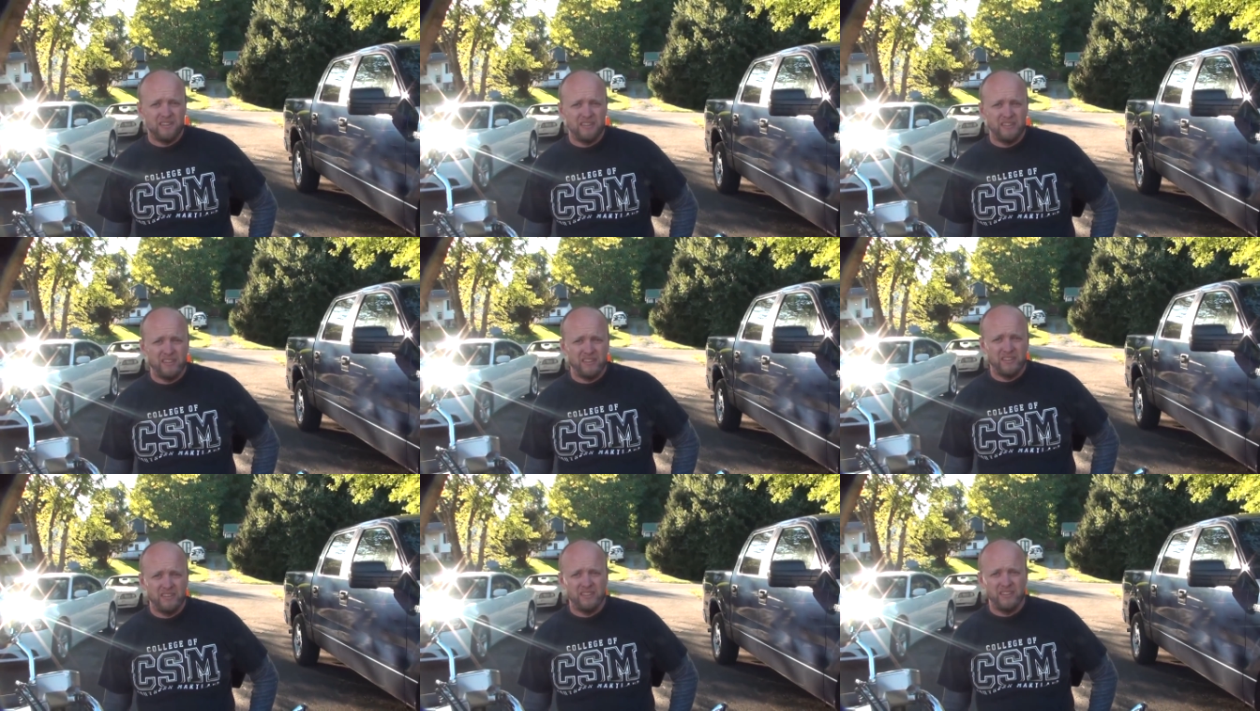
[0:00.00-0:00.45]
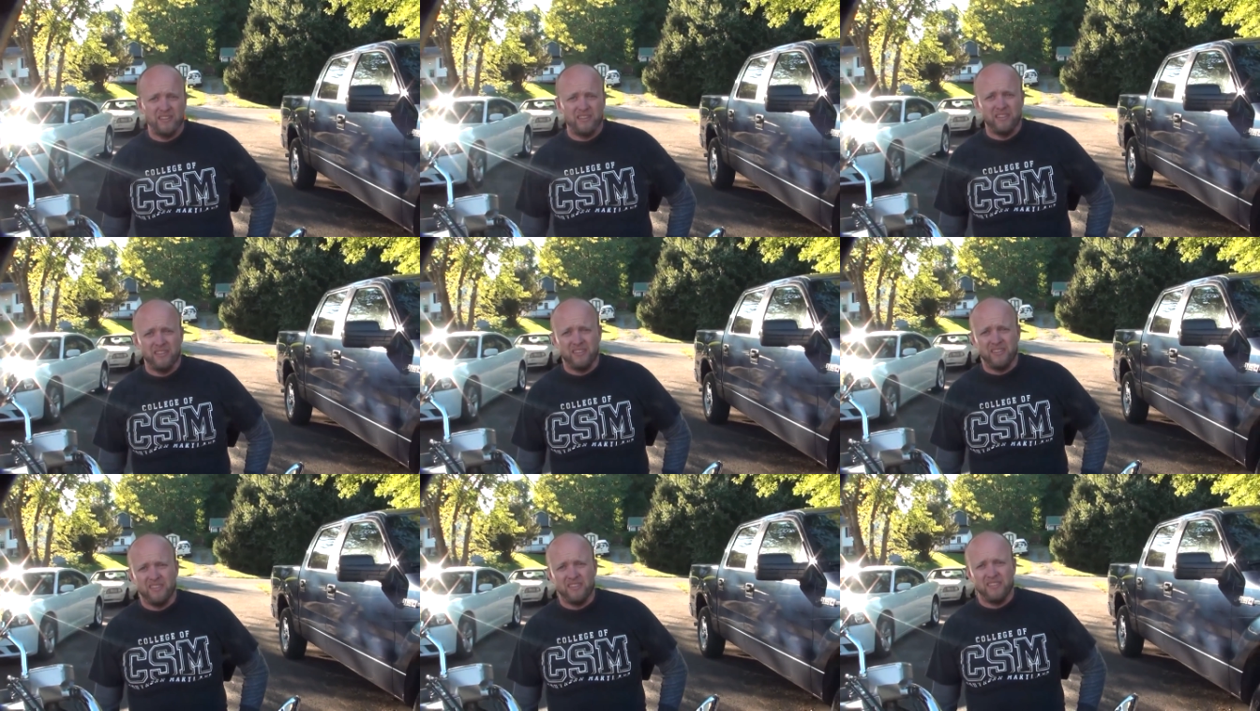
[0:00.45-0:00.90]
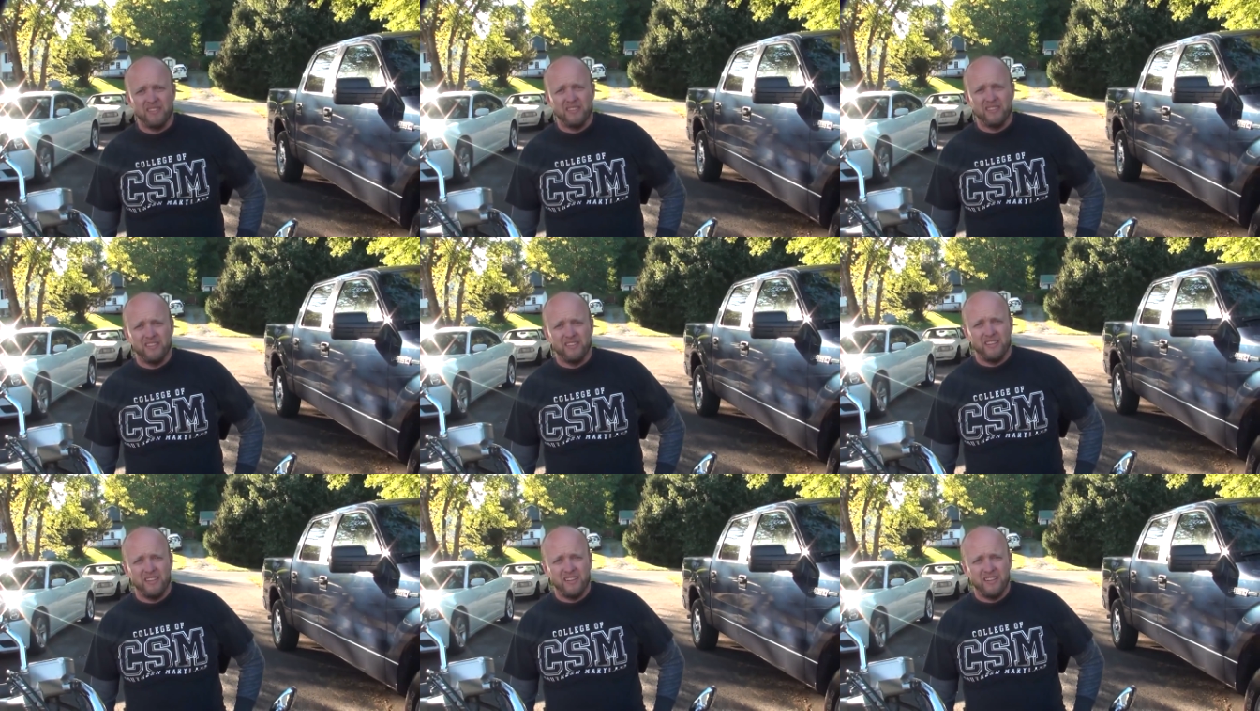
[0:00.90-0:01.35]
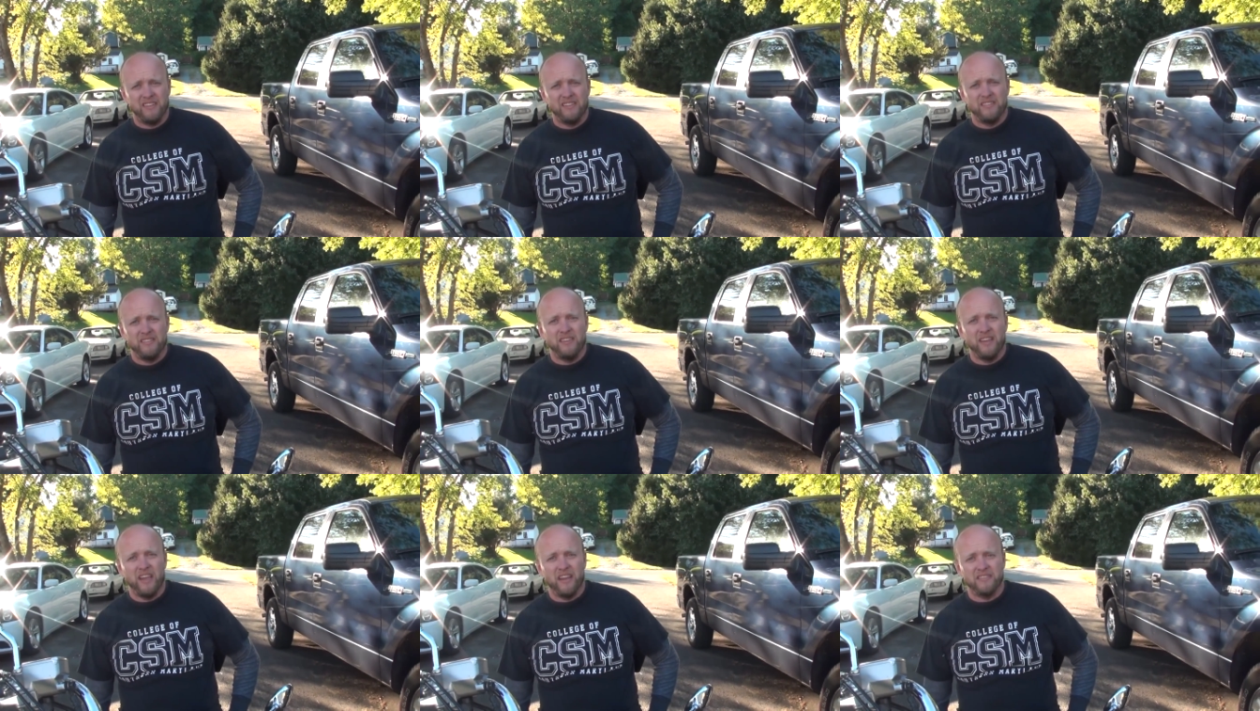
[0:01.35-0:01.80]
shower. You
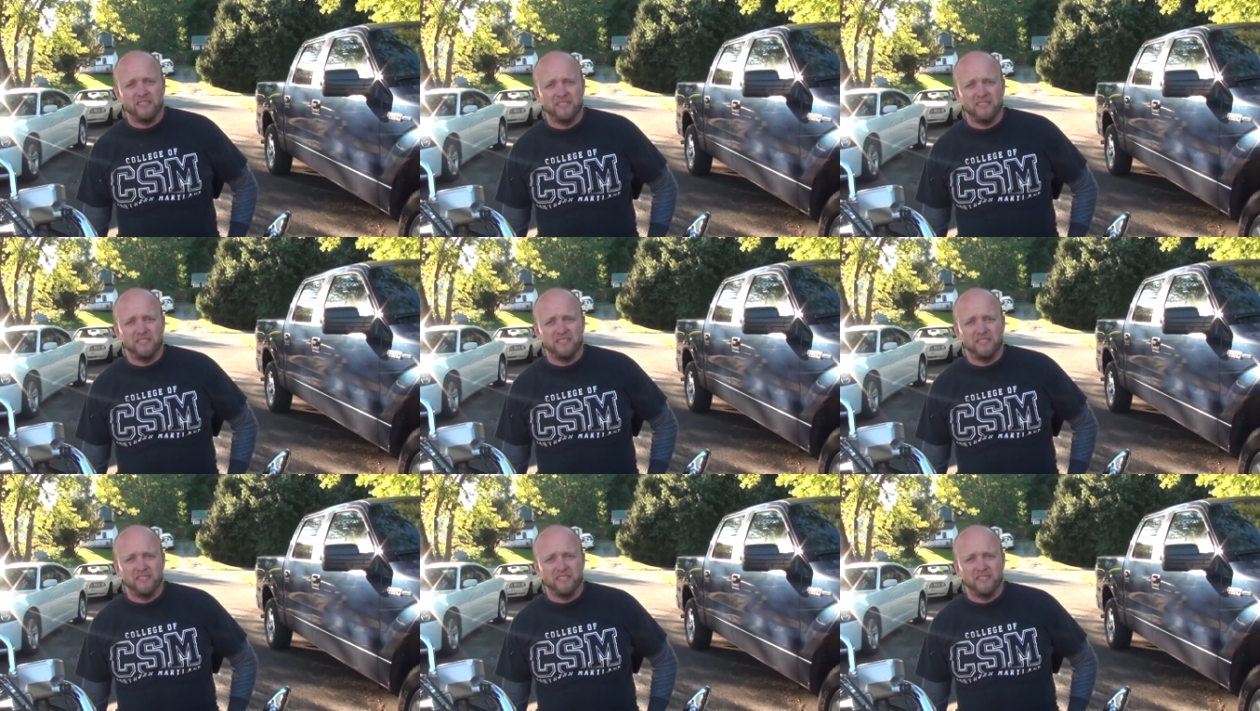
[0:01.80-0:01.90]
relax yes.